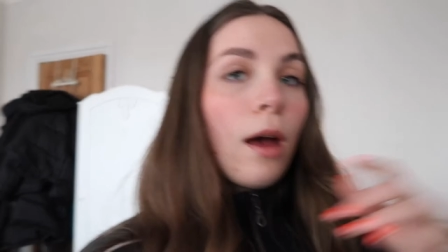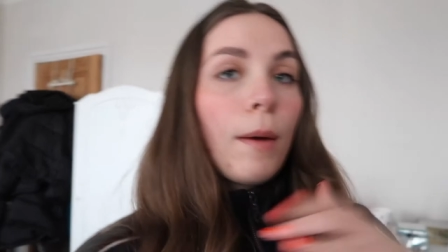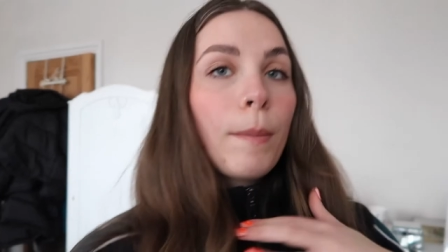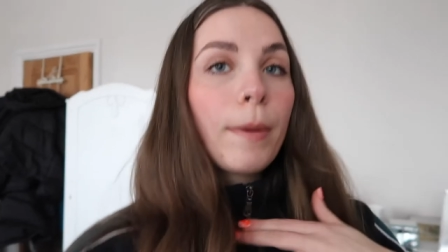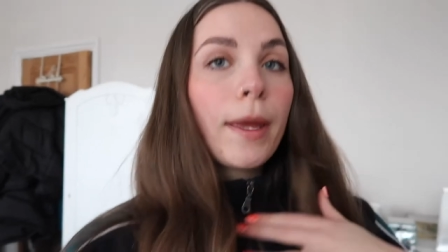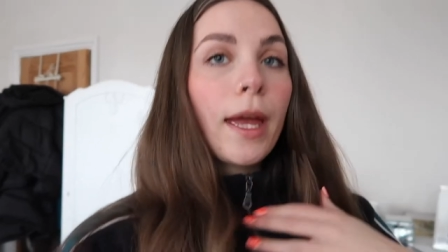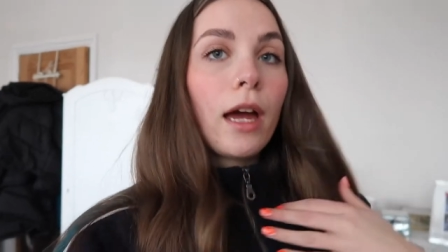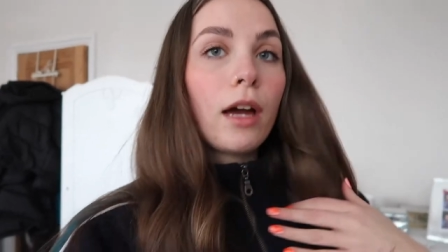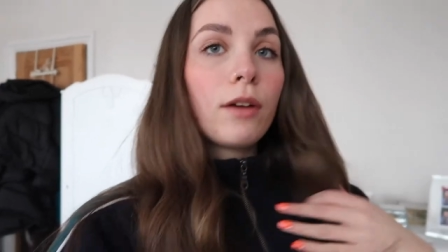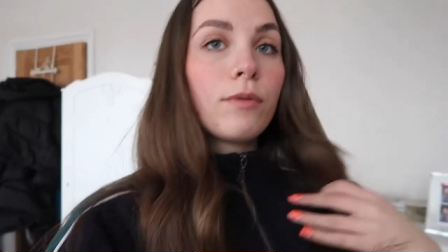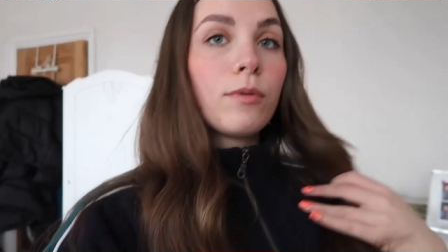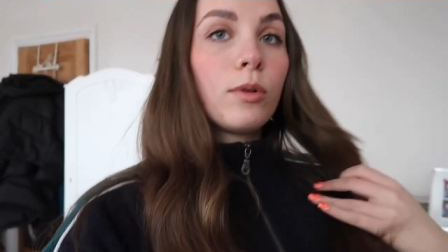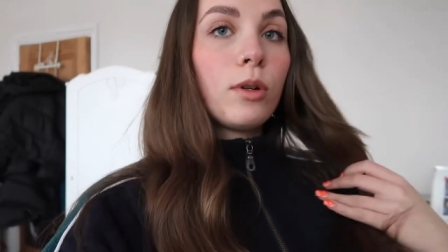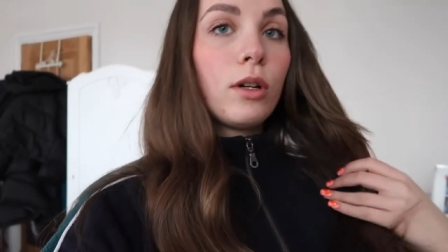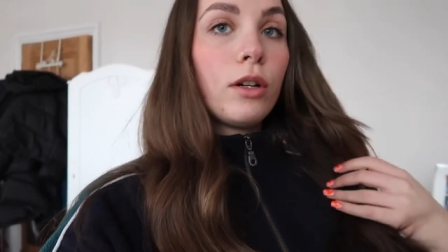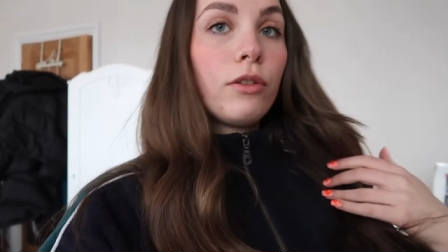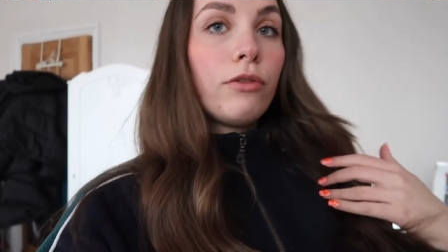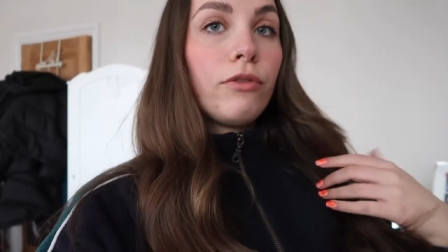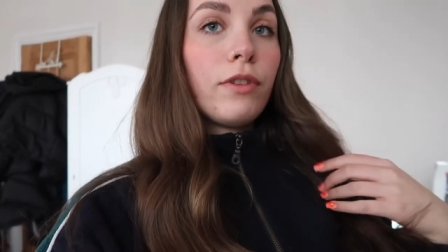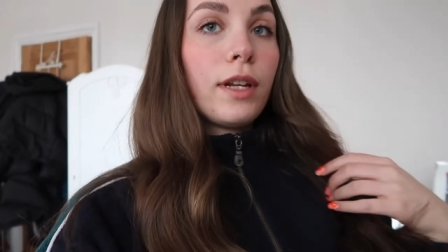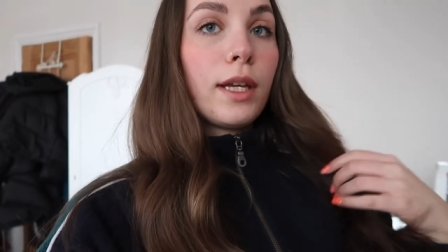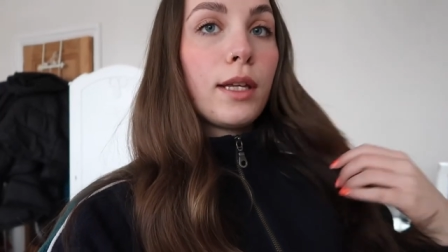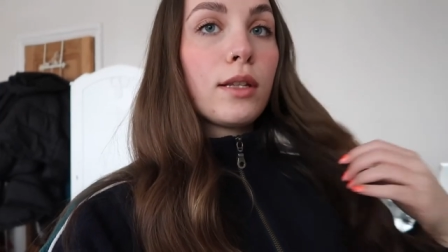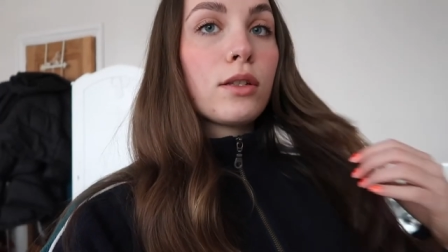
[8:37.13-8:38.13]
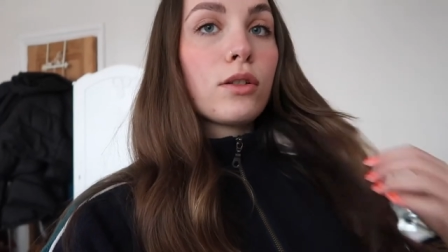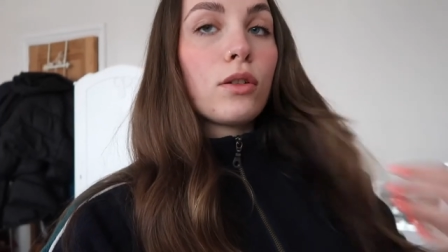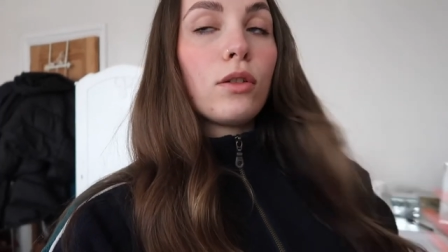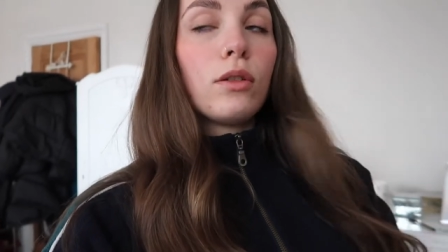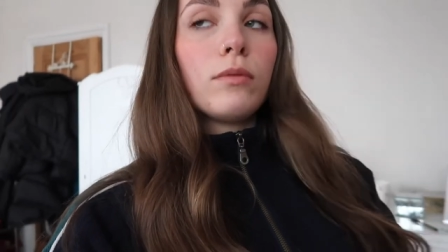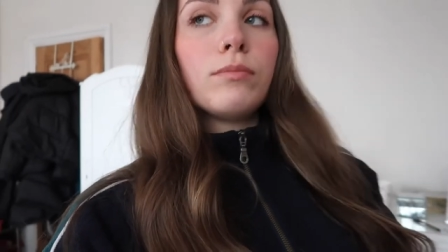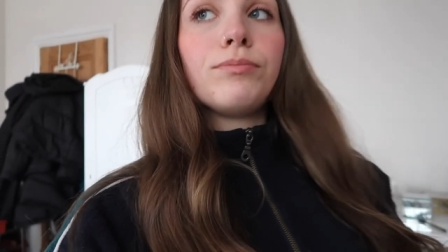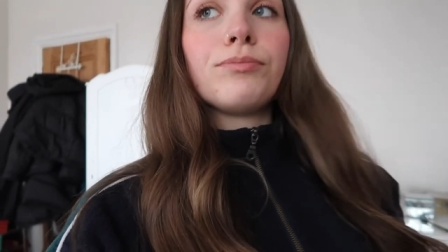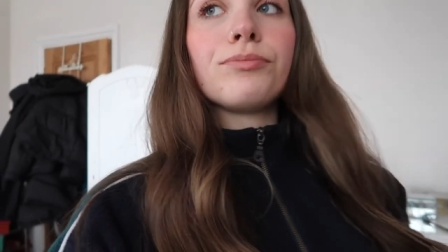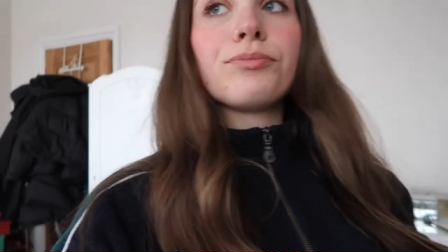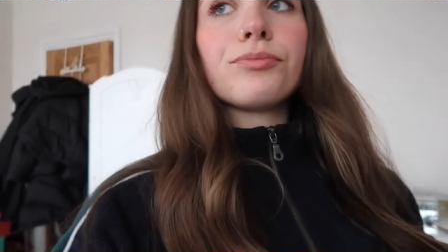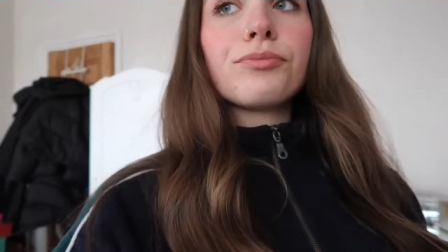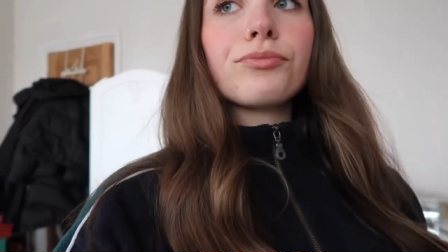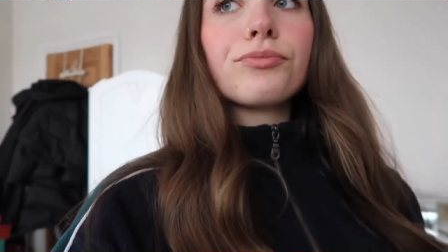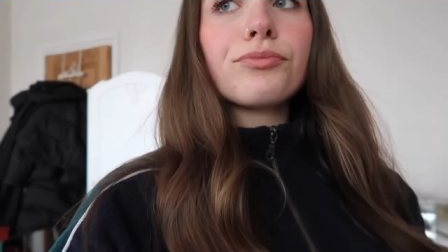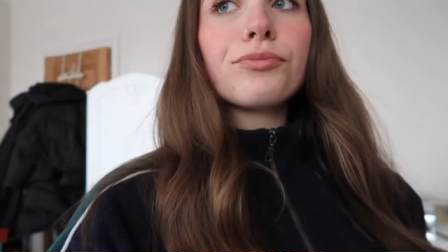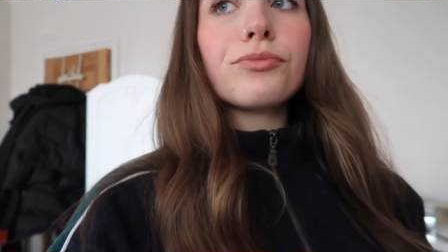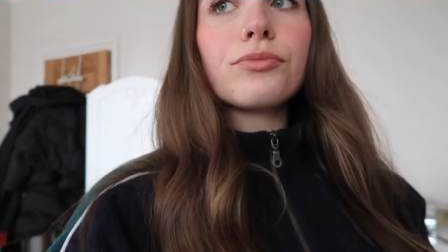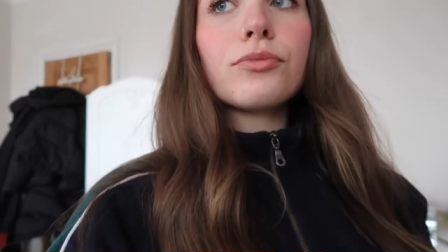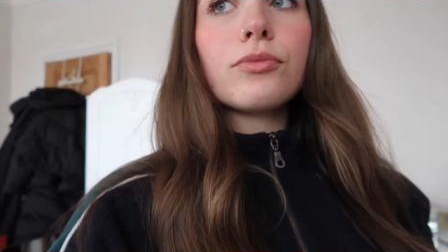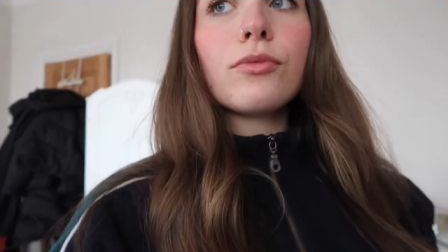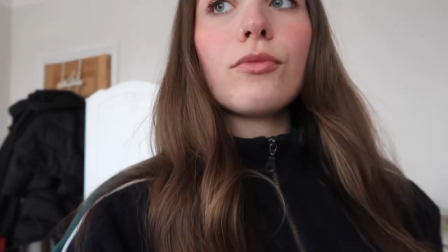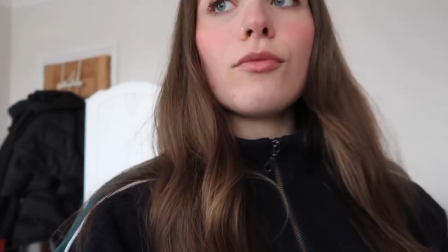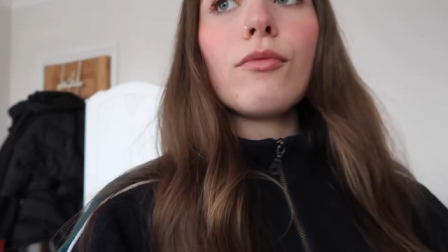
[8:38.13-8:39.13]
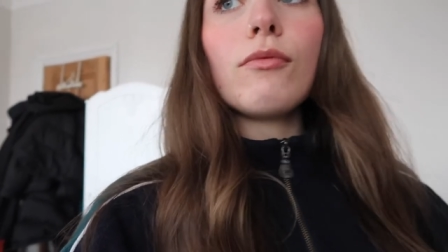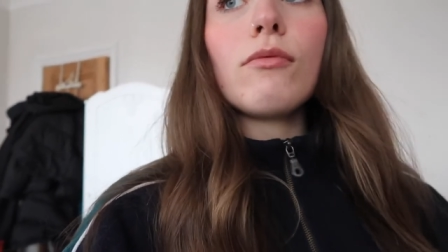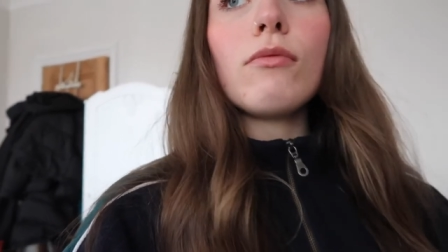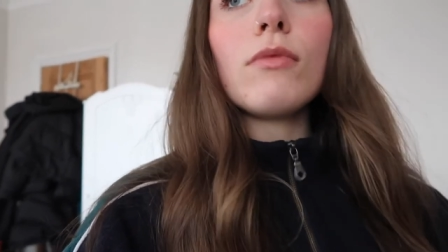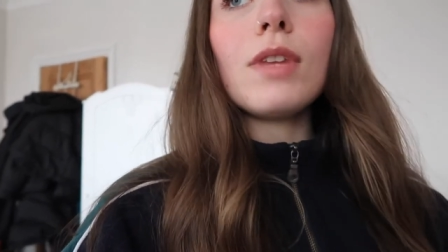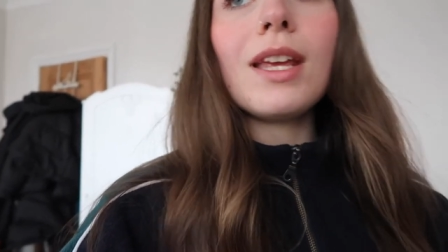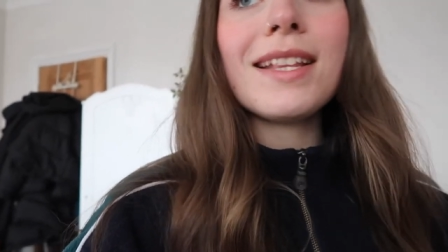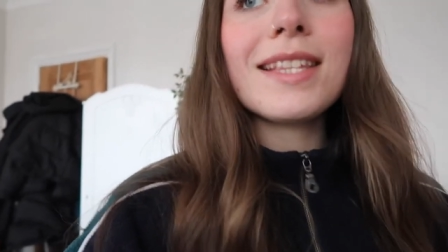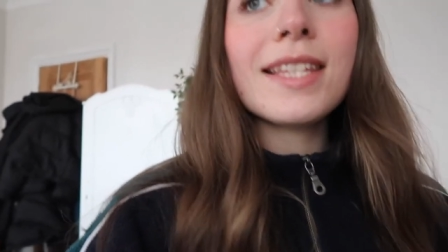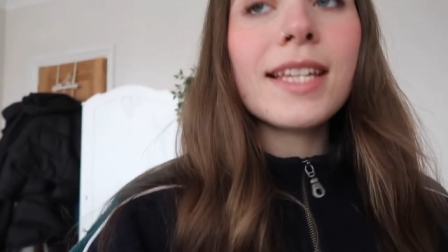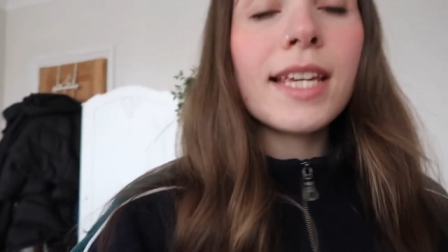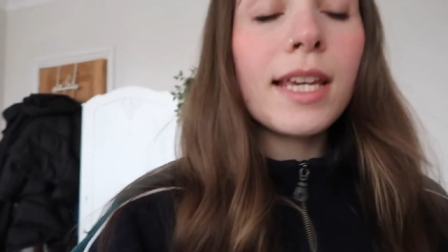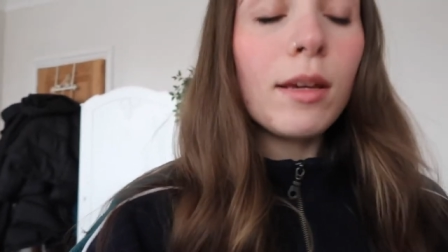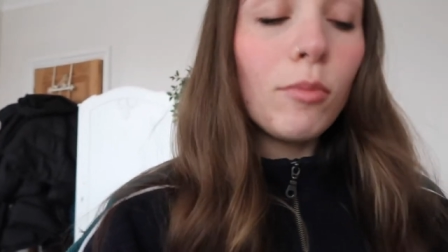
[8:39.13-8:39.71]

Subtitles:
But yeah, I put a fleece on to